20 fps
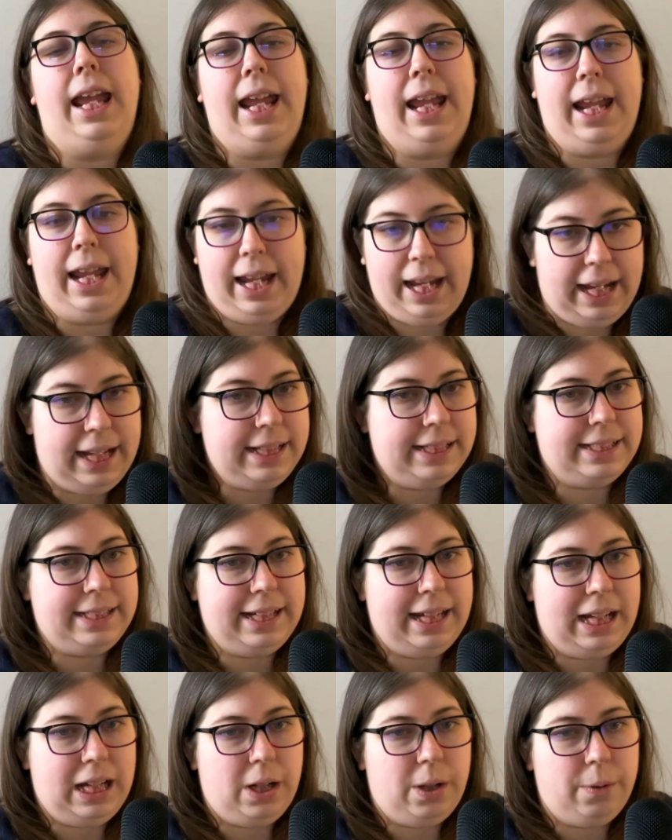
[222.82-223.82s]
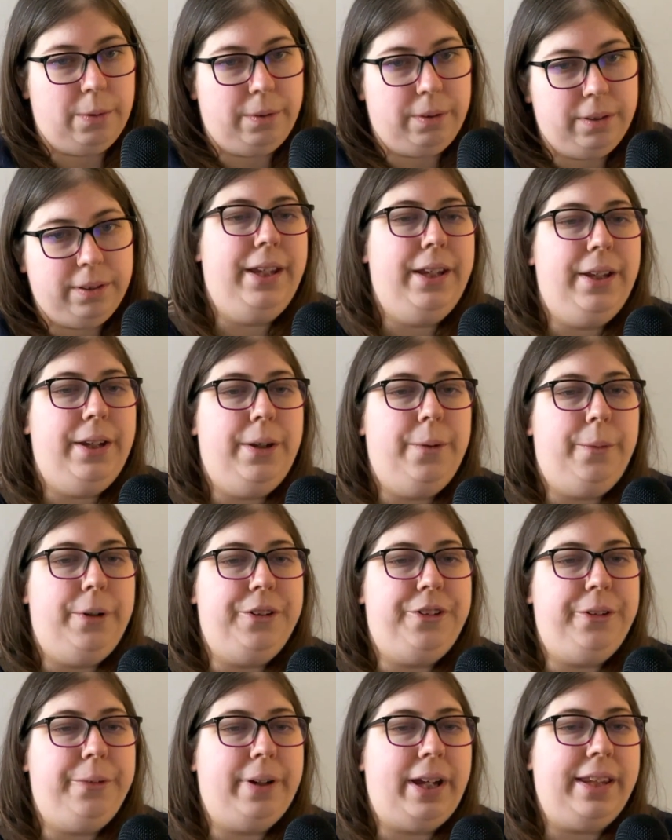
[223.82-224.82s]
hands down.
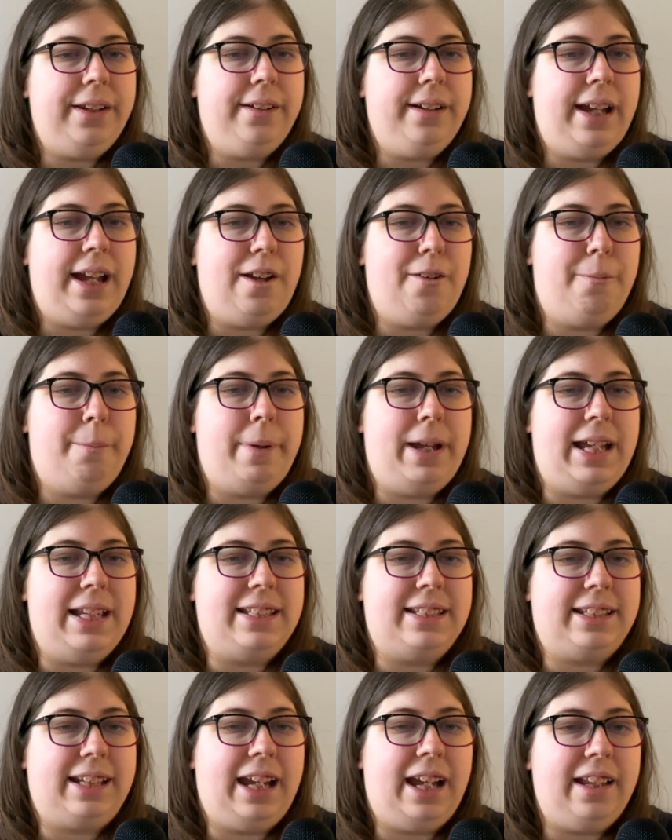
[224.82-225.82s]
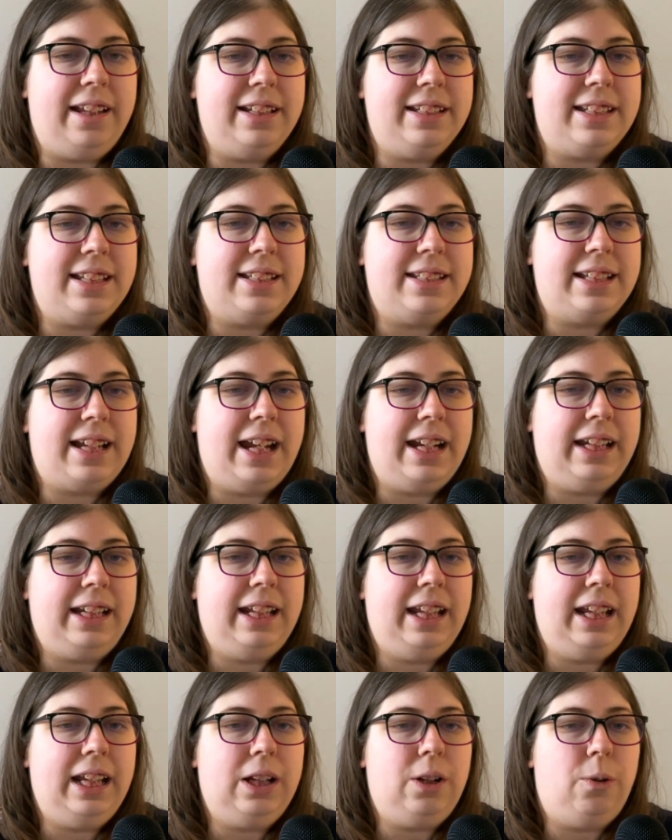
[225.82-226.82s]
Would you rather have Pascal as a
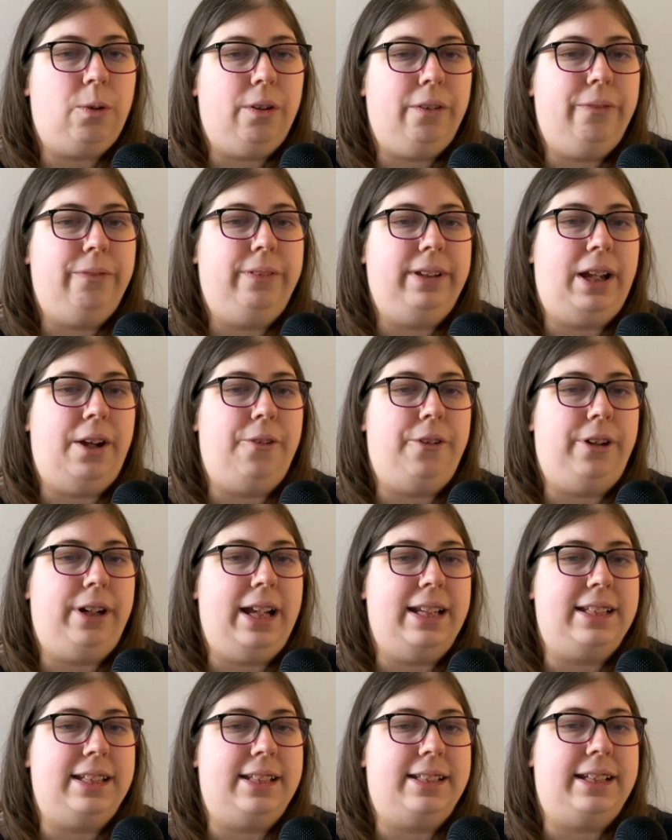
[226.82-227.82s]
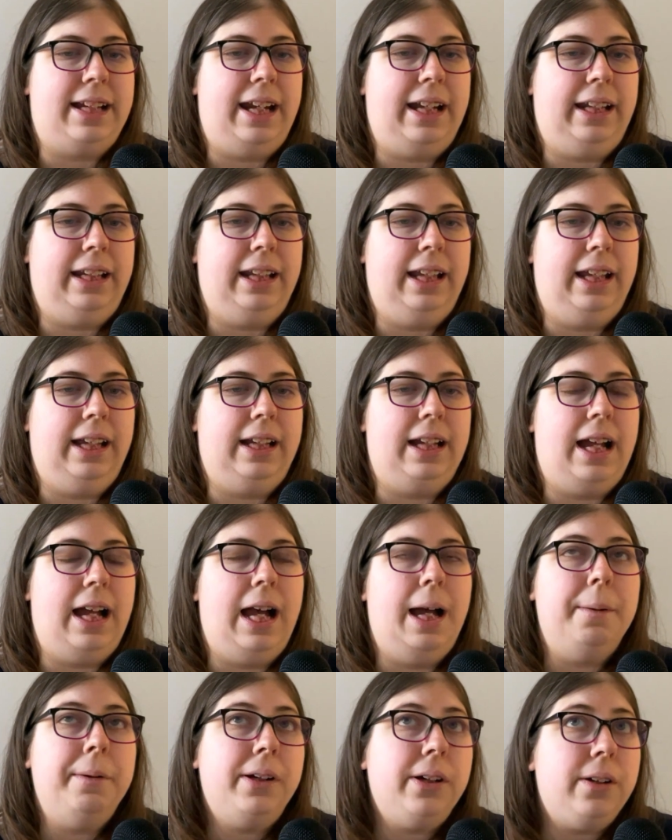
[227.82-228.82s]
sidekick or Flounder as a sidekick?
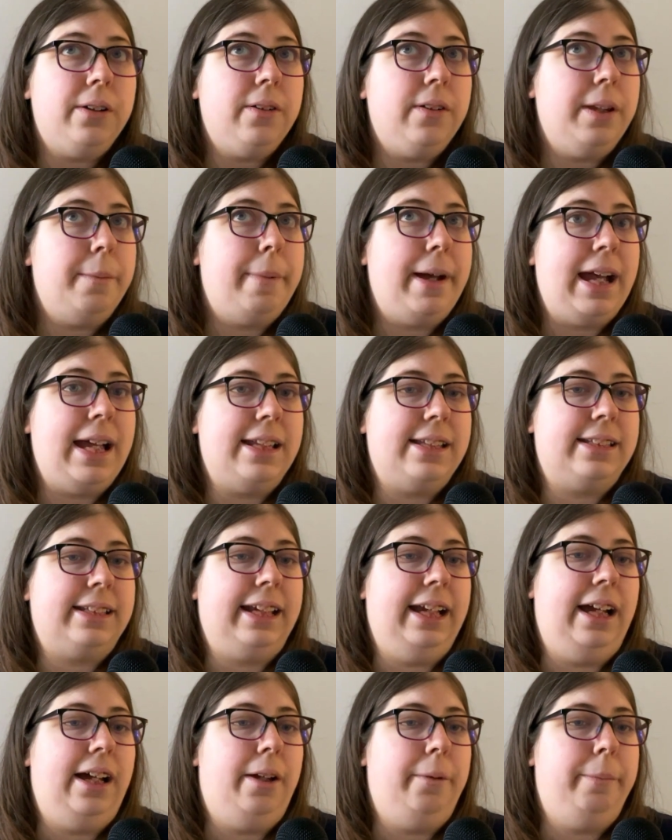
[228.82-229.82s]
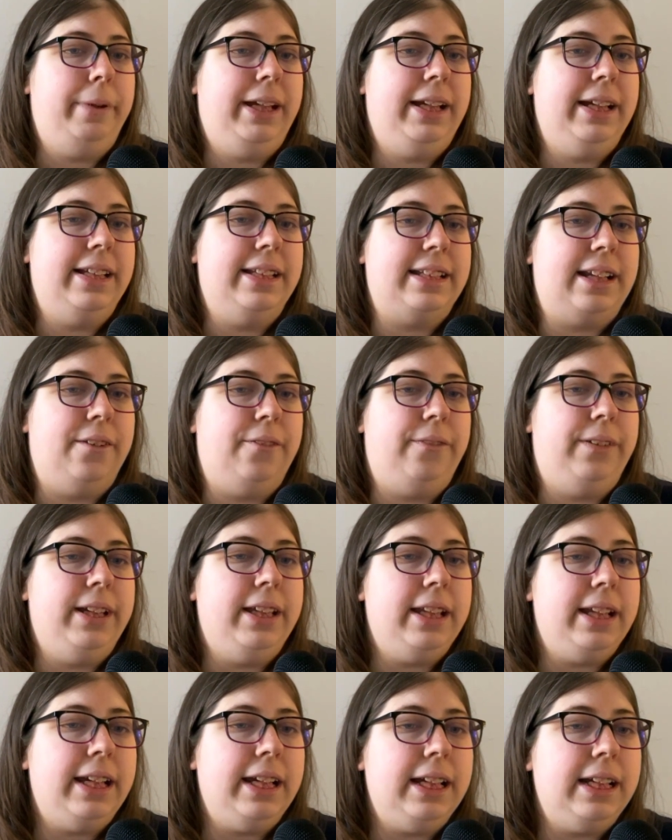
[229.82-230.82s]
I'm going with Pascal because I
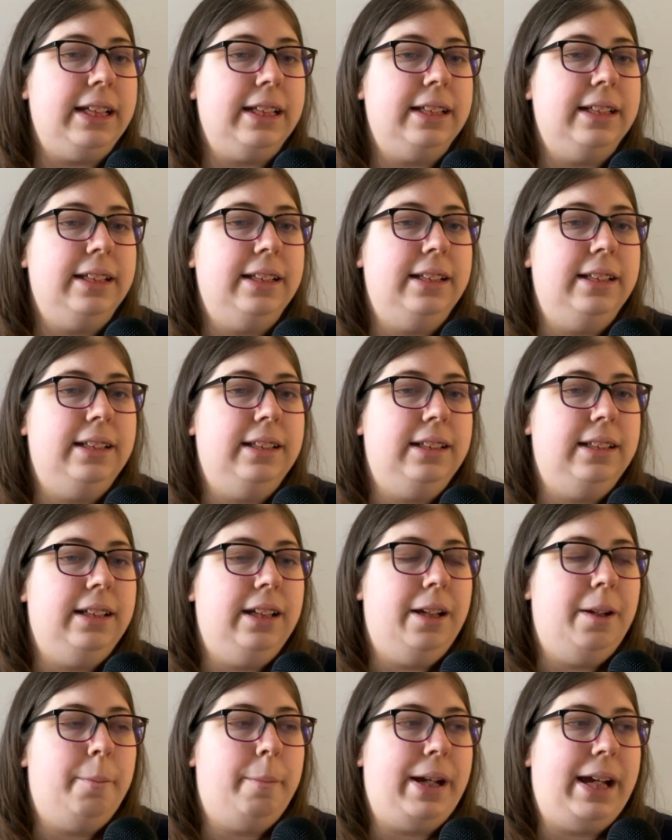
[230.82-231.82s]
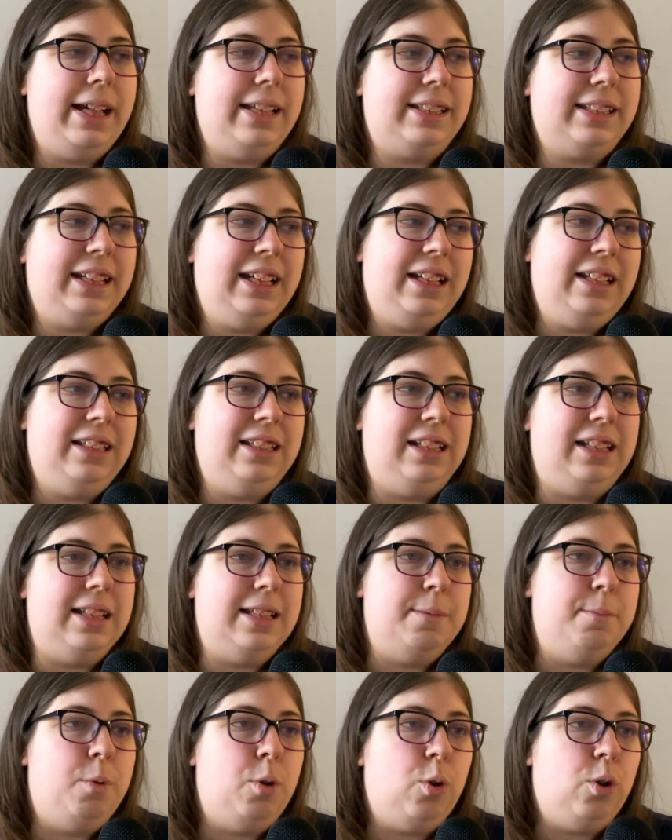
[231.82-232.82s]
feel like Pascal
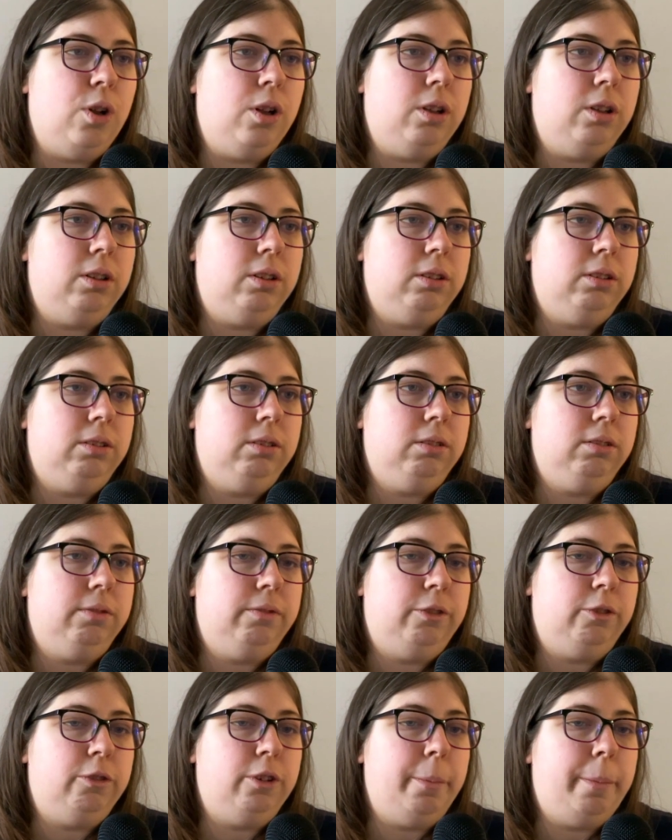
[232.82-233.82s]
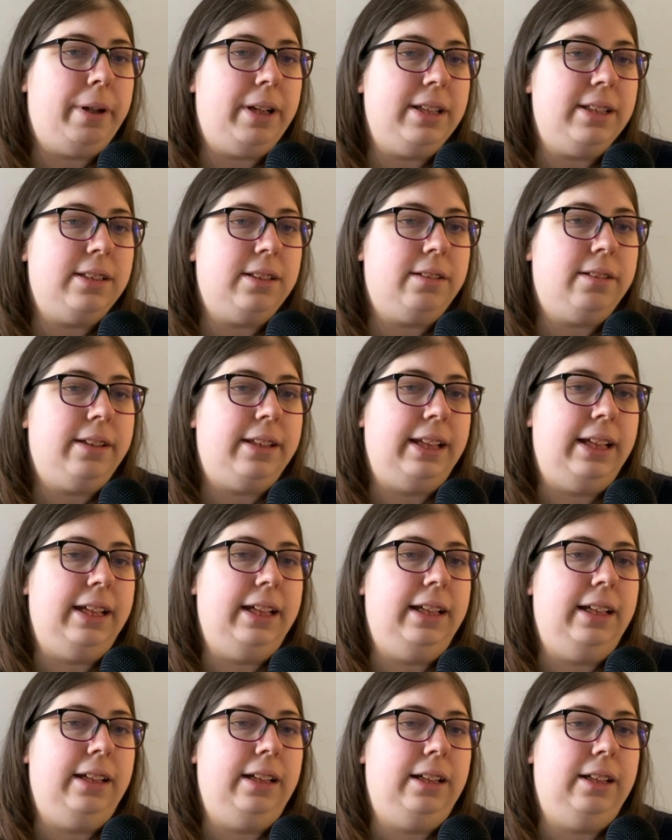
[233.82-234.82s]
does more for Rapunzel
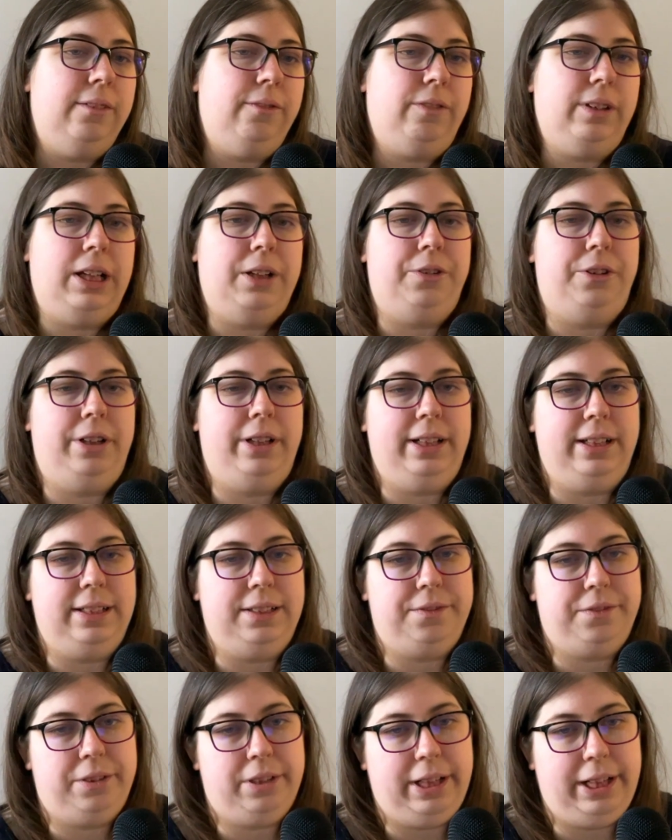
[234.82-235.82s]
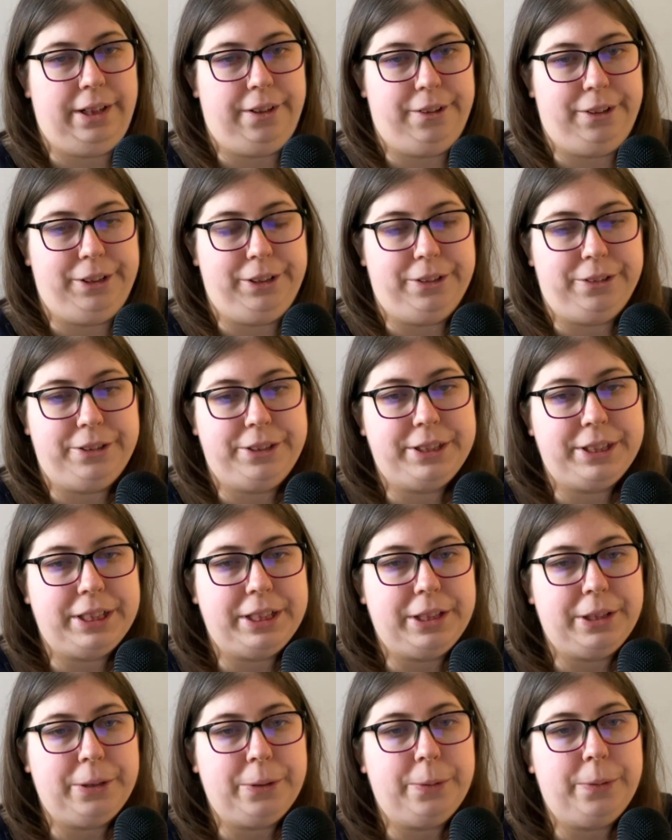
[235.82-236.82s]
than Flounder does for Ariel.
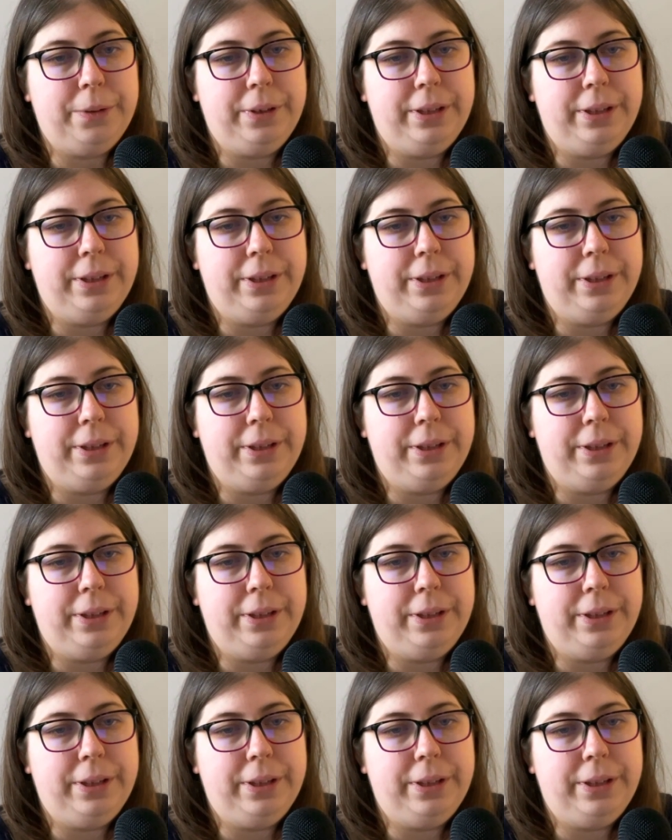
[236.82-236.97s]
So,